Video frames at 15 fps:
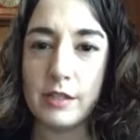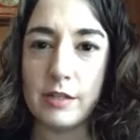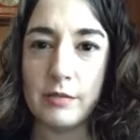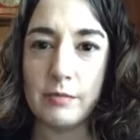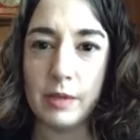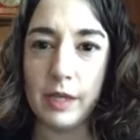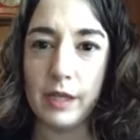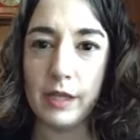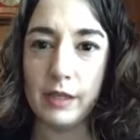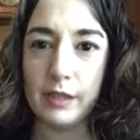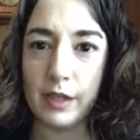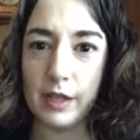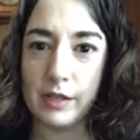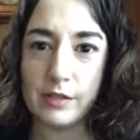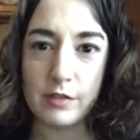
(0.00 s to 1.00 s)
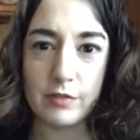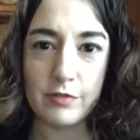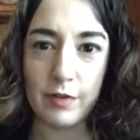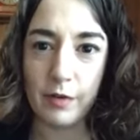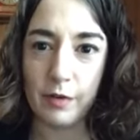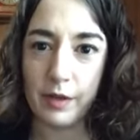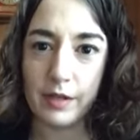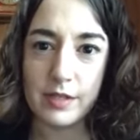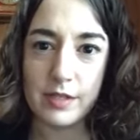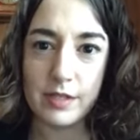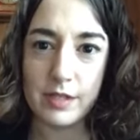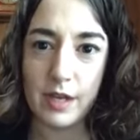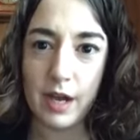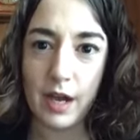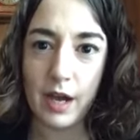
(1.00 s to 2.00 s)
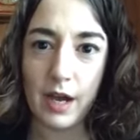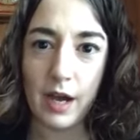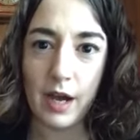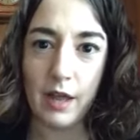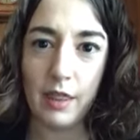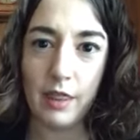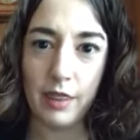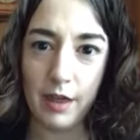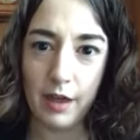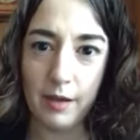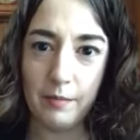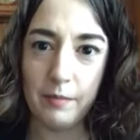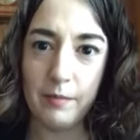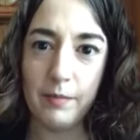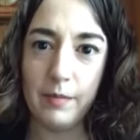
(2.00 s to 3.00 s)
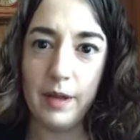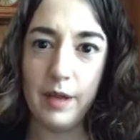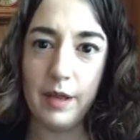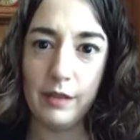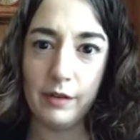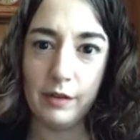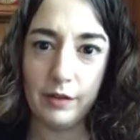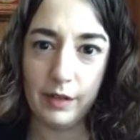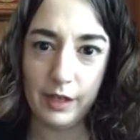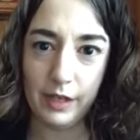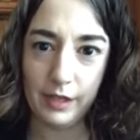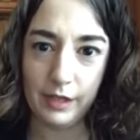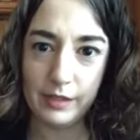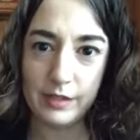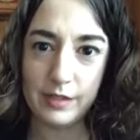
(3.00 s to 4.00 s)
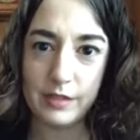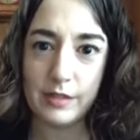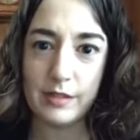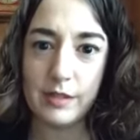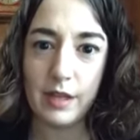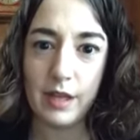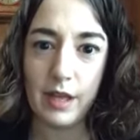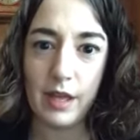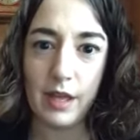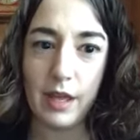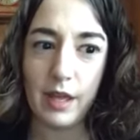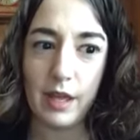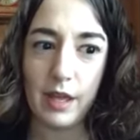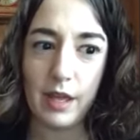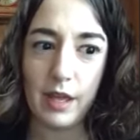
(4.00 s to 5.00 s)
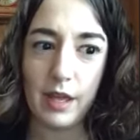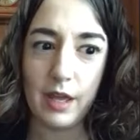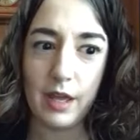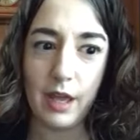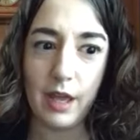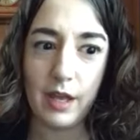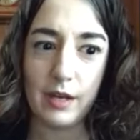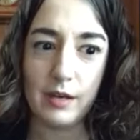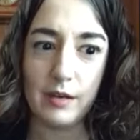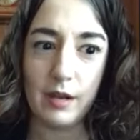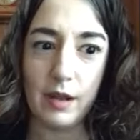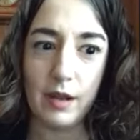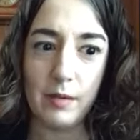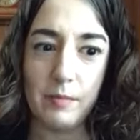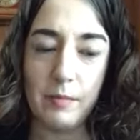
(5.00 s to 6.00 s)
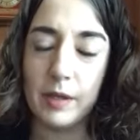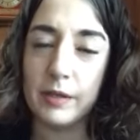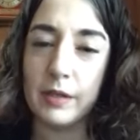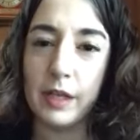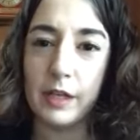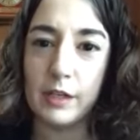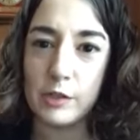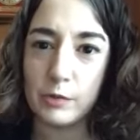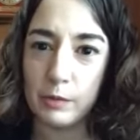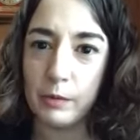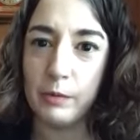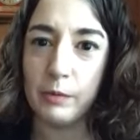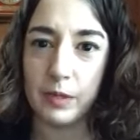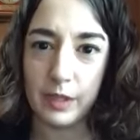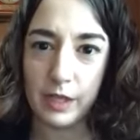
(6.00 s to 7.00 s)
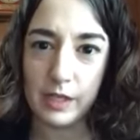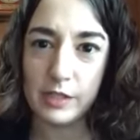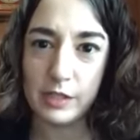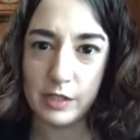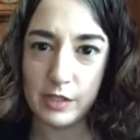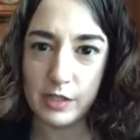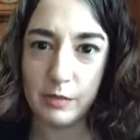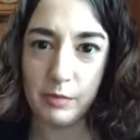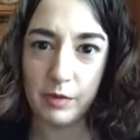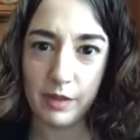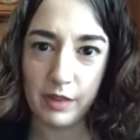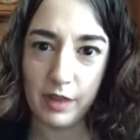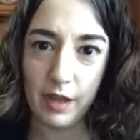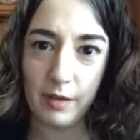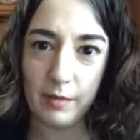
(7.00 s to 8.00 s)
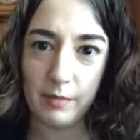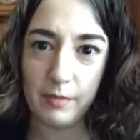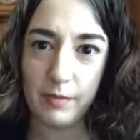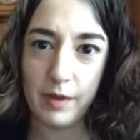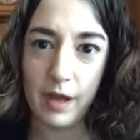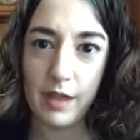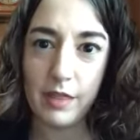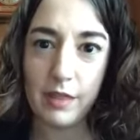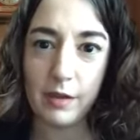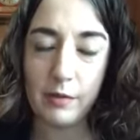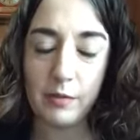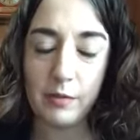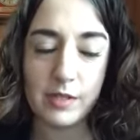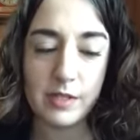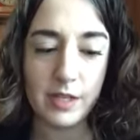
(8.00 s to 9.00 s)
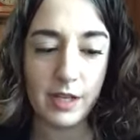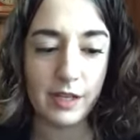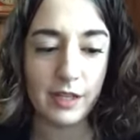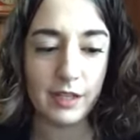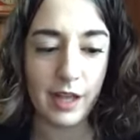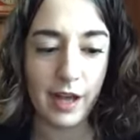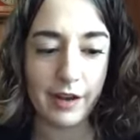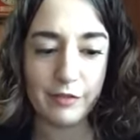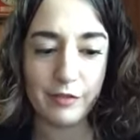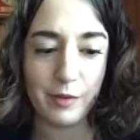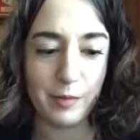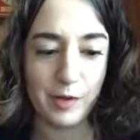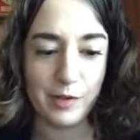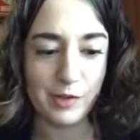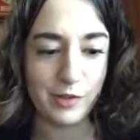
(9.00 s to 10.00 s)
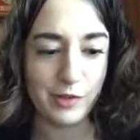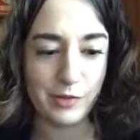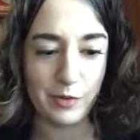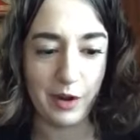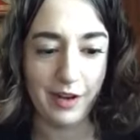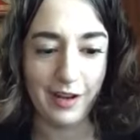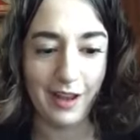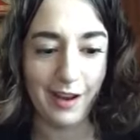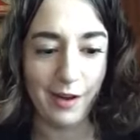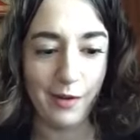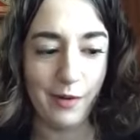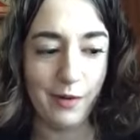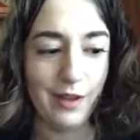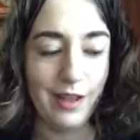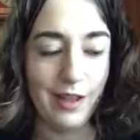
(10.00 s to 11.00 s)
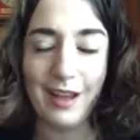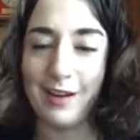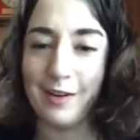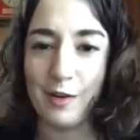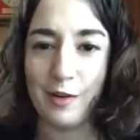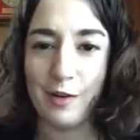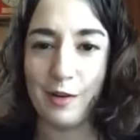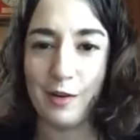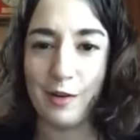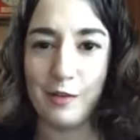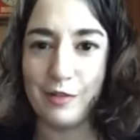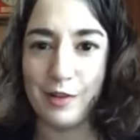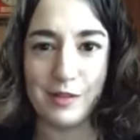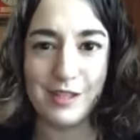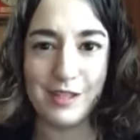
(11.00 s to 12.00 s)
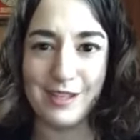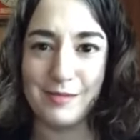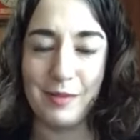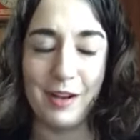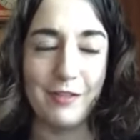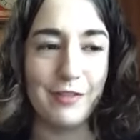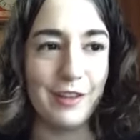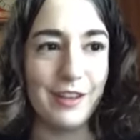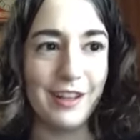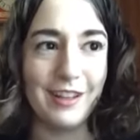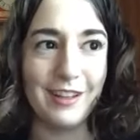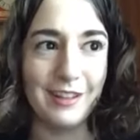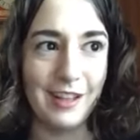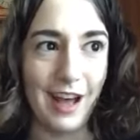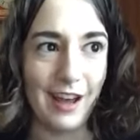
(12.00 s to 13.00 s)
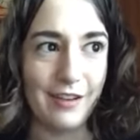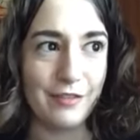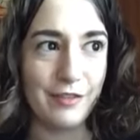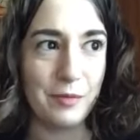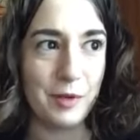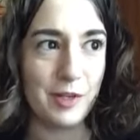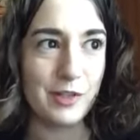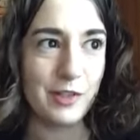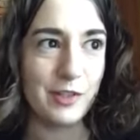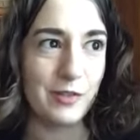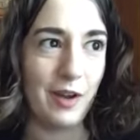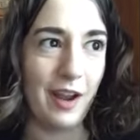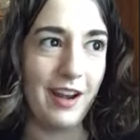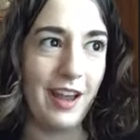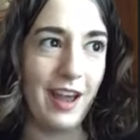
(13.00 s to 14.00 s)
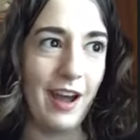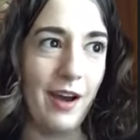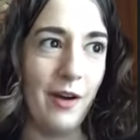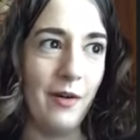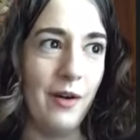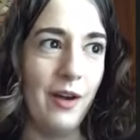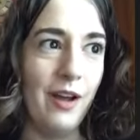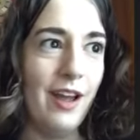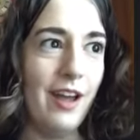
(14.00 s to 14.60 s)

to be laser focused on them and their needs and and building a true relationship with them. I mm-hmm. think we're seeing a lot of commercials right now. I don't know if you've noticed this, but I feel like a lot of commercials right now